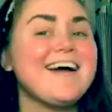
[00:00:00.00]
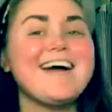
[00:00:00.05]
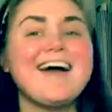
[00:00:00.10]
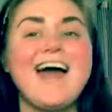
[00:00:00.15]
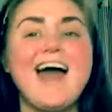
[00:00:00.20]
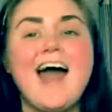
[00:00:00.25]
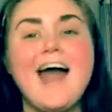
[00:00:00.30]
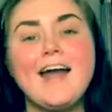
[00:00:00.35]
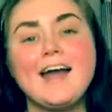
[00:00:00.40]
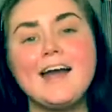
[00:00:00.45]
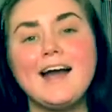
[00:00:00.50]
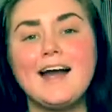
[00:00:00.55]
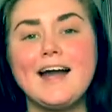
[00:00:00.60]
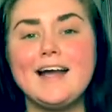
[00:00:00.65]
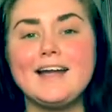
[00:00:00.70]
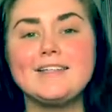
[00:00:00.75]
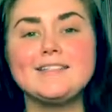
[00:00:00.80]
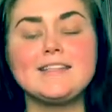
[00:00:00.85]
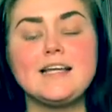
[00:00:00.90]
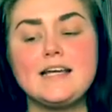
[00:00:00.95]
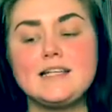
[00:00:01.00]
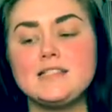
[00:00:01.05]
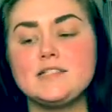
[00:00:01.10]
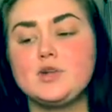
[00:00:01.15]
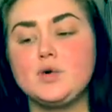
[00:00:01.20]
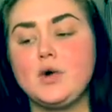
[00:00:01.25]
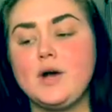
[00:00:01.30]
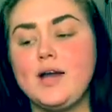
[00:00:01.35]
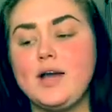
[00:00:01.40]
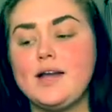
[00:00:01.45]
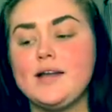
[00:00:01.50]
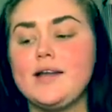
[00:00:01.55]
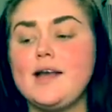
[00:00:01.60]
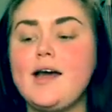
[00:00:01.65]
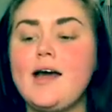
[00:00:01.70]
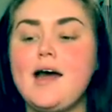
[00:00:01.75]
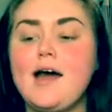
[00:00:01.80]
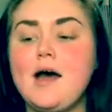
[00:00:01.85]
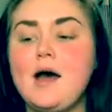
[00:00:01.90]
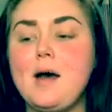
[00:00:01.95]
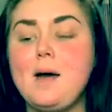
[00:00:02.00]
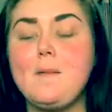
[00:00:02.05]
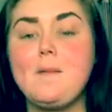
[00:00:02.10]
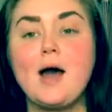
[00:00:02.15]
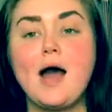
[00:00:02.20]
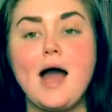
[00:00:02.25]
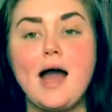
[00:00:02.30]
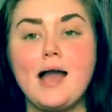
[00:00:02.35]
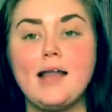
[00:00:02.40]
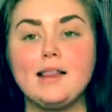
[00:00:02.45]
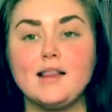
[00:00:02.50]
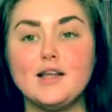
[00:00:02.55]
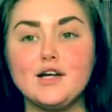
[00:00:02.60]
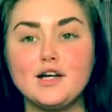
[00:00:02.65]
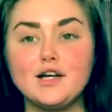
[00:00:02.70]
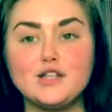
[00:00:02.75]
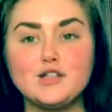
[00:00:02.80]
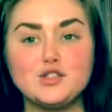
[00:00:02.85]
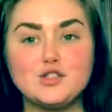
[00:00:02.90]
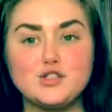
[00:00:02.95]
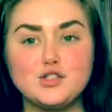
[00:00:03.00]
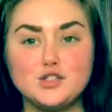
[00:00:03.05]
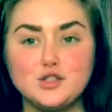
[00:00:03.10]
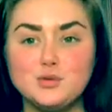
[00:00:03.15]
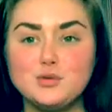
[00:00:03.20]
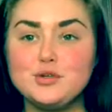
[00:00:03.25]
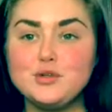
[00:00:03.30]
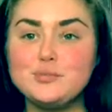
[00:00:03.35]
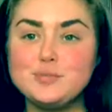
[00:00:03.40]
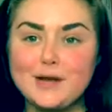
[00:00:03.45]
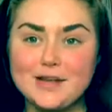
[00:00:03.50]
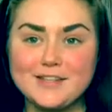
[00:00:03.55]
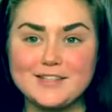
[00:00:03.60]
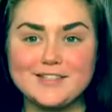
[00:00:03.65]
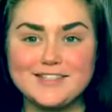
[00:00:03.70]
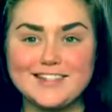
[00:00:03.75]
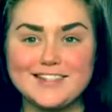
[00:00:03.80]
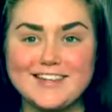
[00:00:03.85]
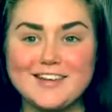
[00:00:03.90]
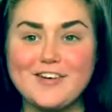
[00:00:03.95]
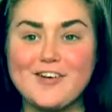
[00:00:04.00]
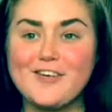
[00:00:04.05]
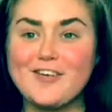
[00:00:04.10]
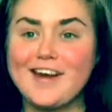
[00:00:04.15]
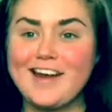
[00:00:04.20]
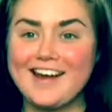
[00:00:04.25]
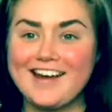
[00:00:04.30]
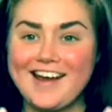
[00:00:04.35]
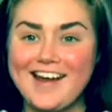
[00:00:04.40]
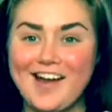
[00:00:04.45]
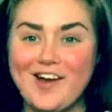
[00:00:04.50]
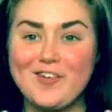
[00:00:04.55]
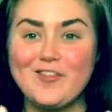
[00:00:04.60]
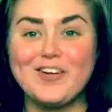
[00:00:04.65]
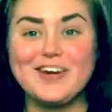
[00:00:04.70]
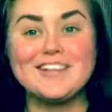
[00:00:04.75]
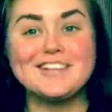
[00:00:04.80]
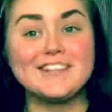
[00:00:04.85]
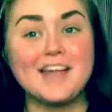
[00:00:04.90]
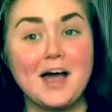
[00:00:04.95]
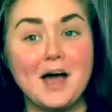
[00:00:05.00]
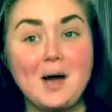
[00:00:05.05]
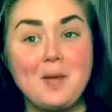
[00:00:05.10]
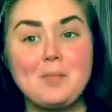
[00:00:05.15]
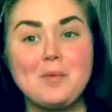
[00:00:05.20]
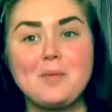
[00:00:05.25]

Hi guys, it's Gwen. I look super busted right now. What is up?